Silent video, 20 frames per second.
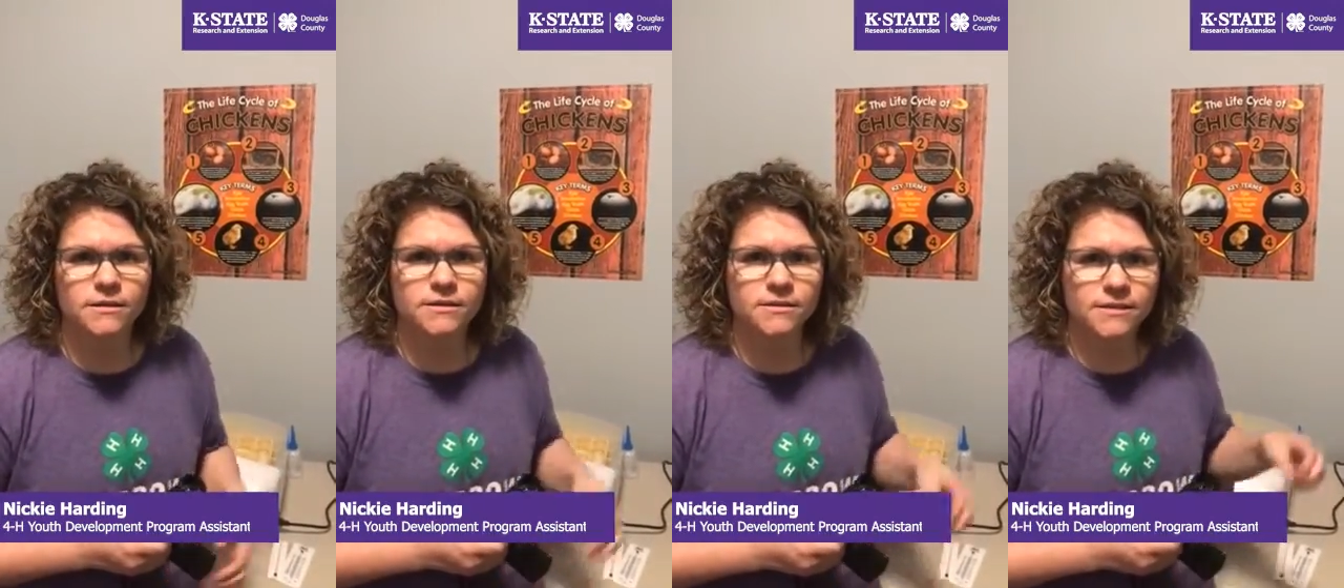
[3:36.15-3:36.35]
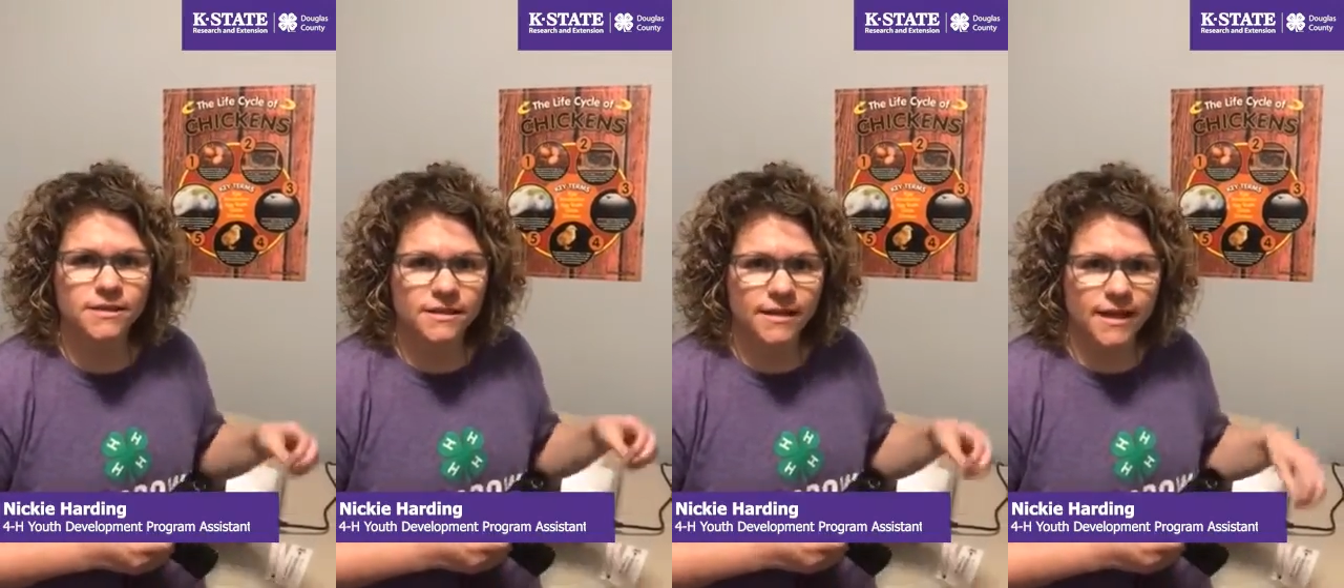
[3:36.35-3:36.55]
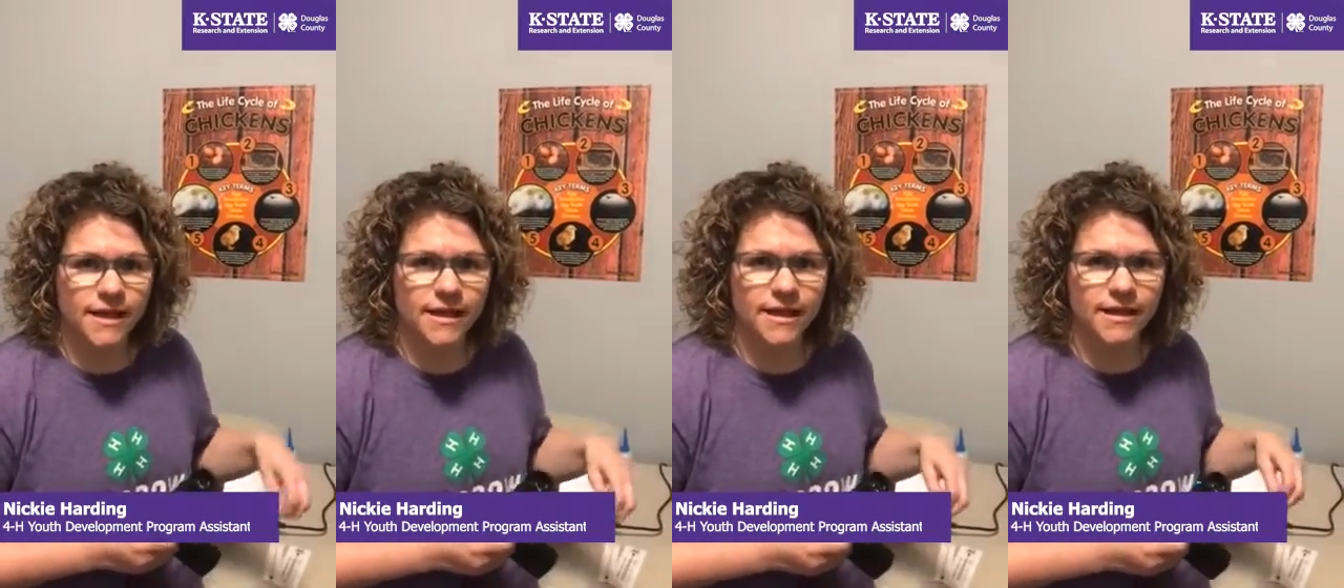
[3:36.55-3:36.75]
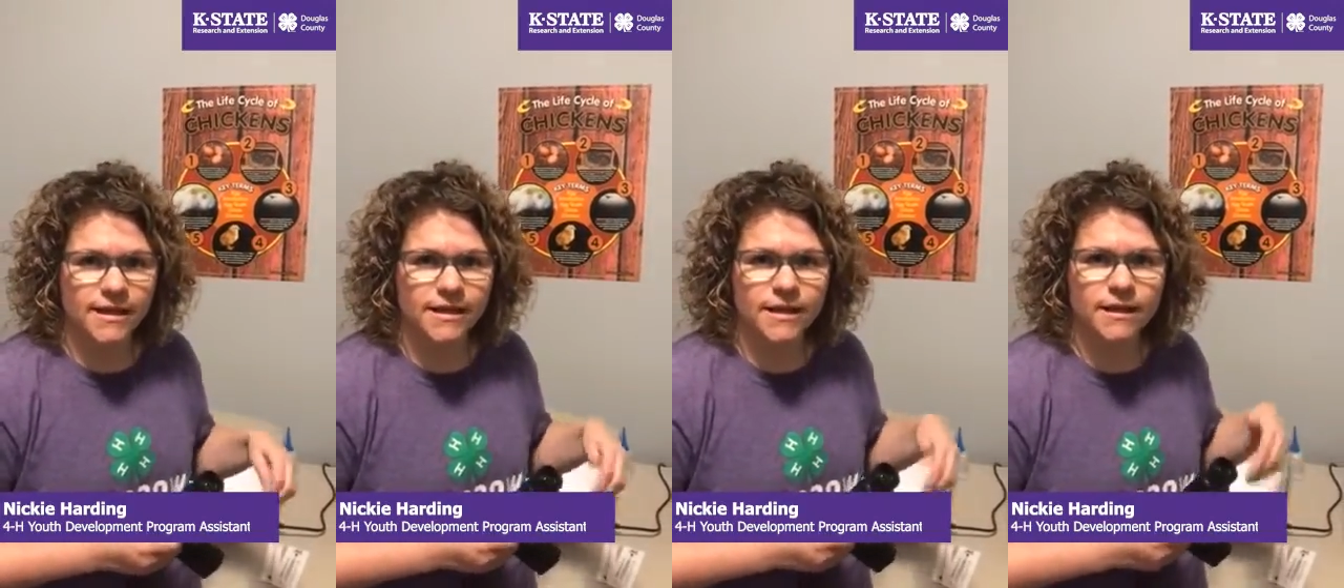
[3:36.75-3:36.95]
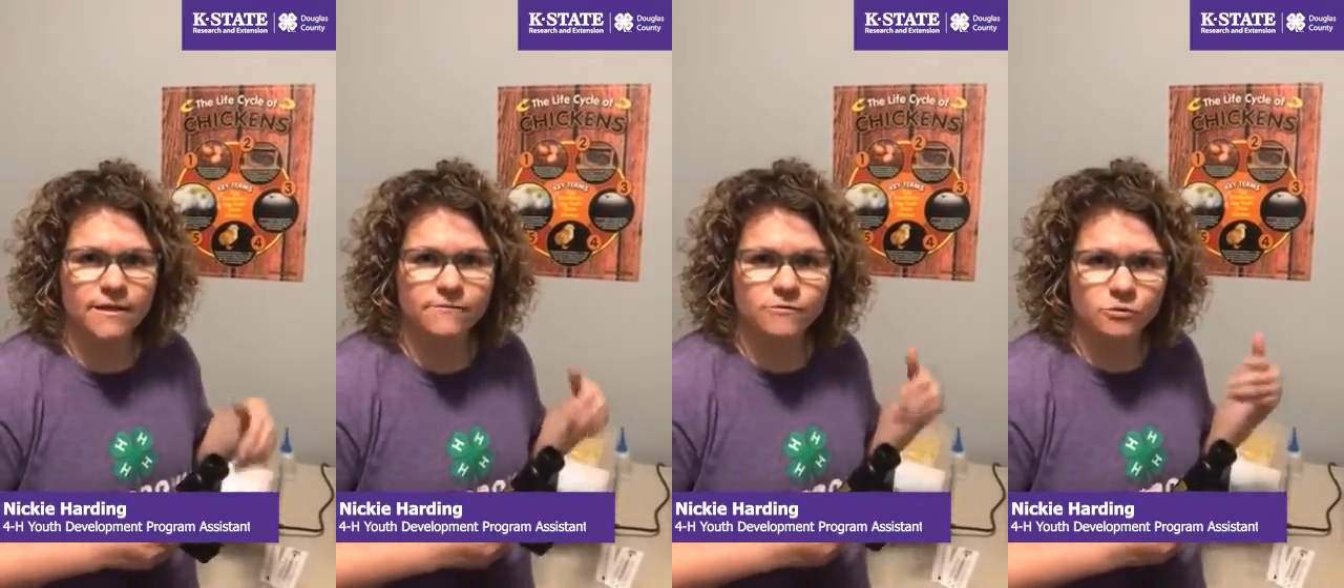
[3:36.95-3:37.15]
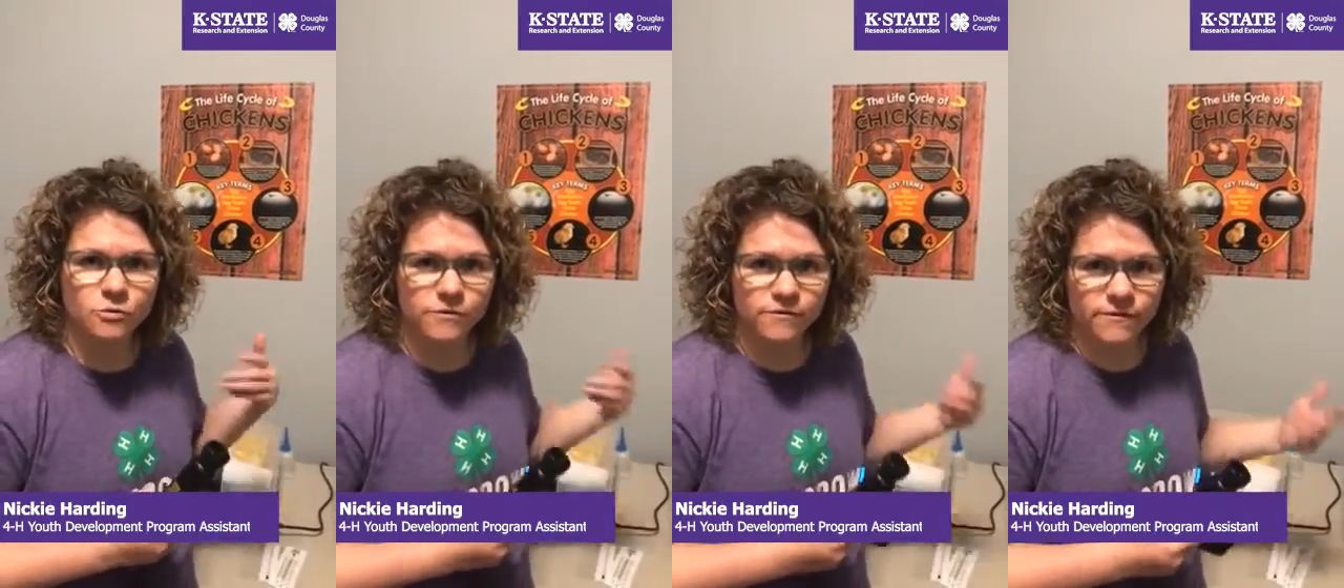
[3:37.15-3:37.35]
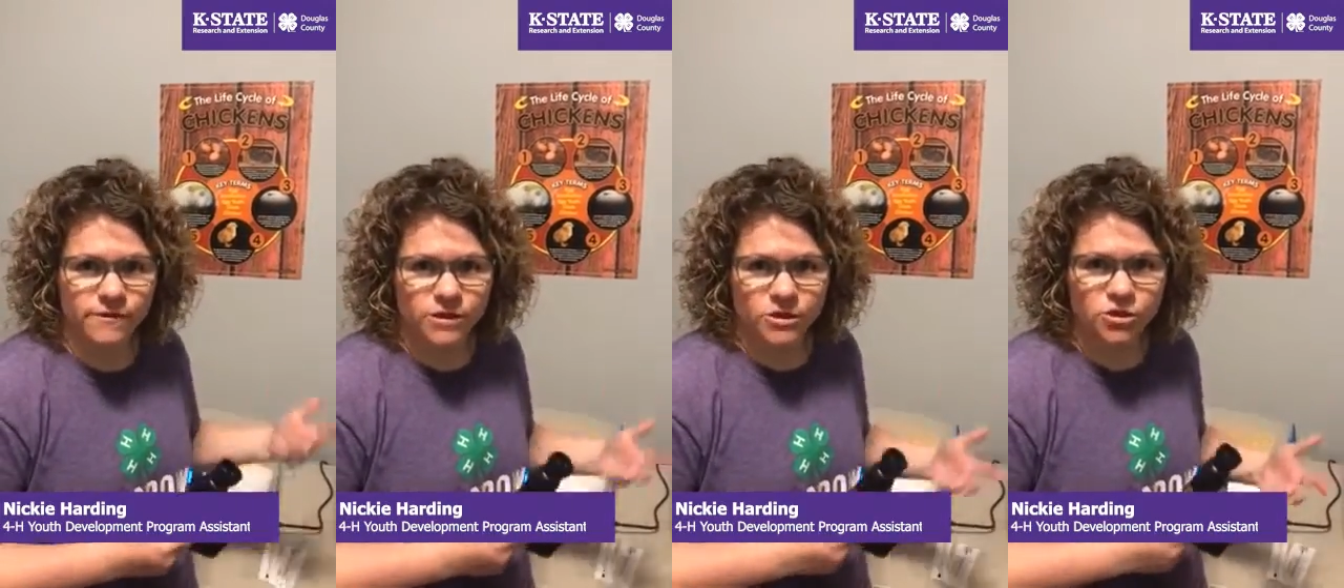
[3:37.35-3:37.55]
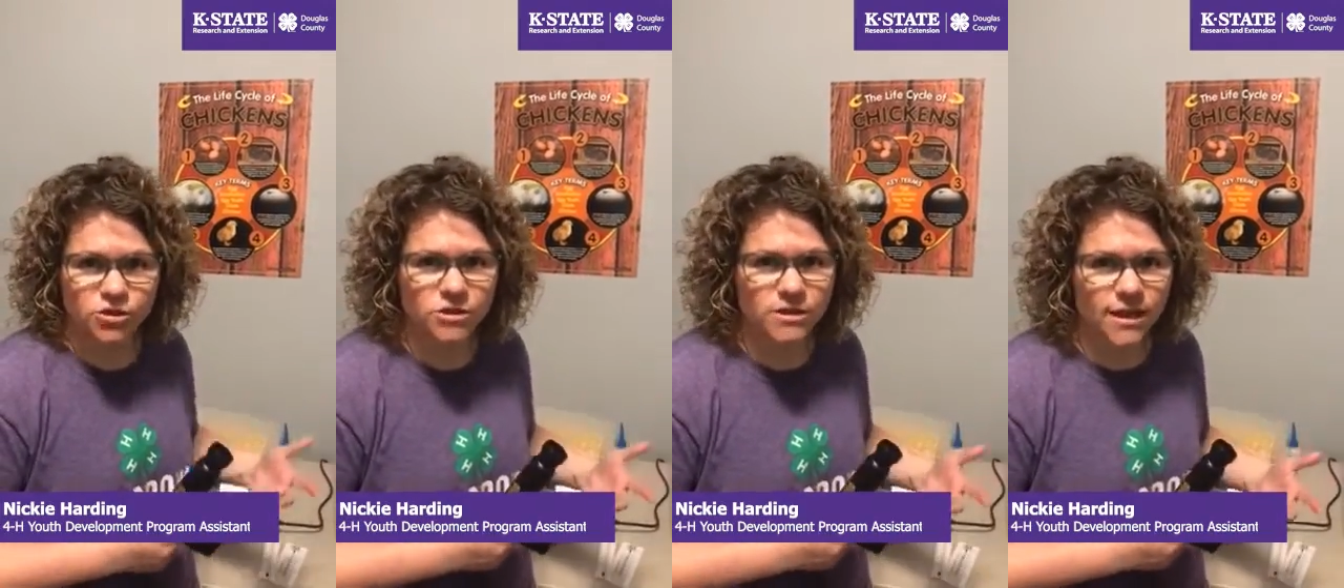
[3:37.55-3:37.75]
Today, after we
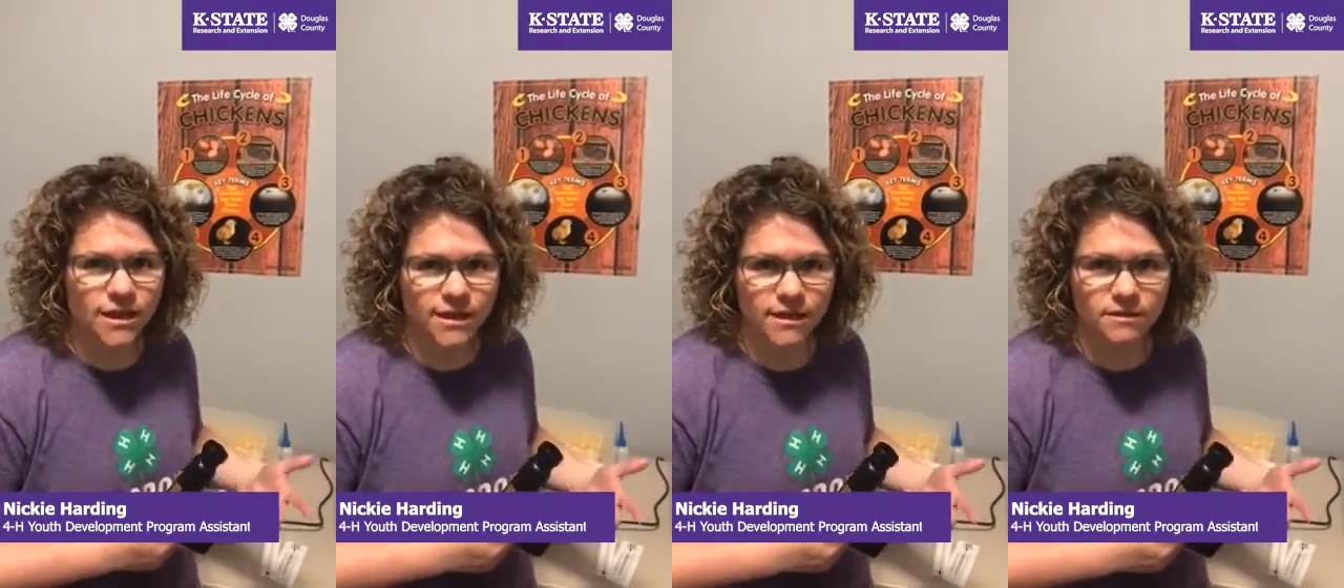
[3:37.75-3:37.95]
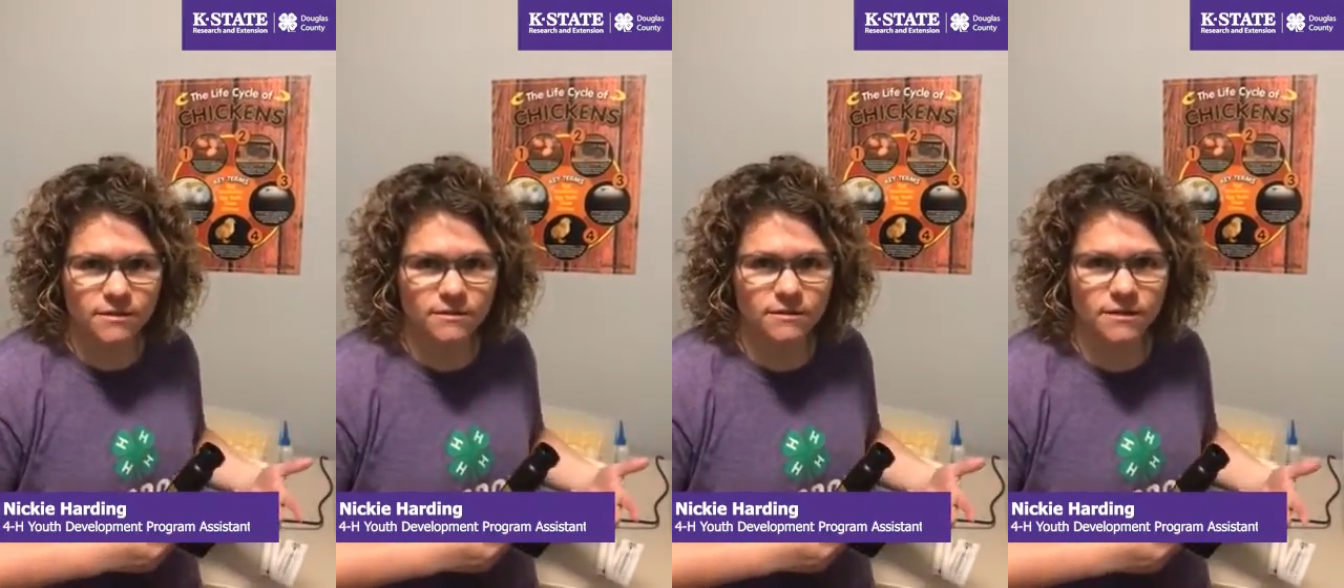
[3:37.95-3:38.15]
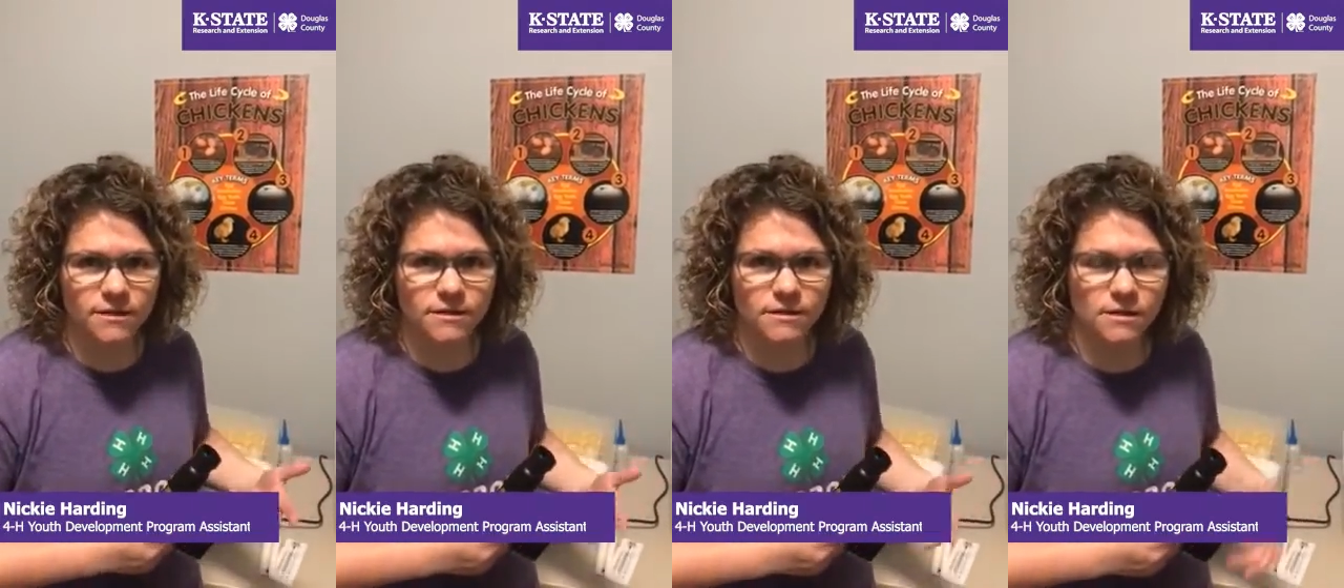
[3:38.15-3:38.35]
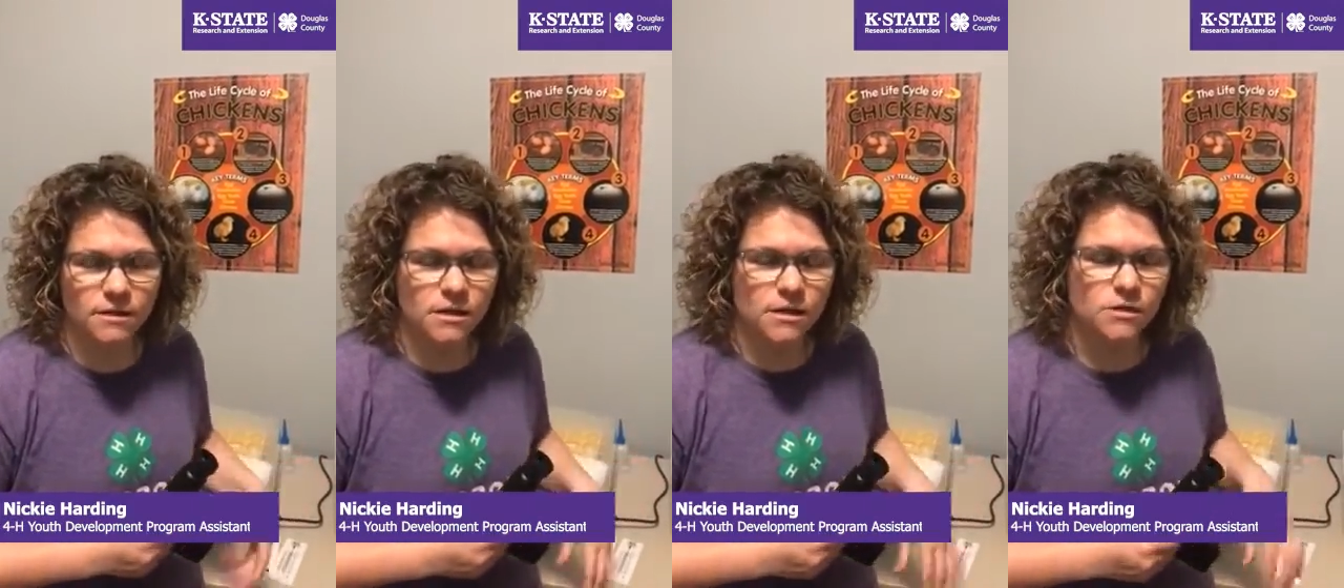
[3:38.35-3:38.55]
finished candling,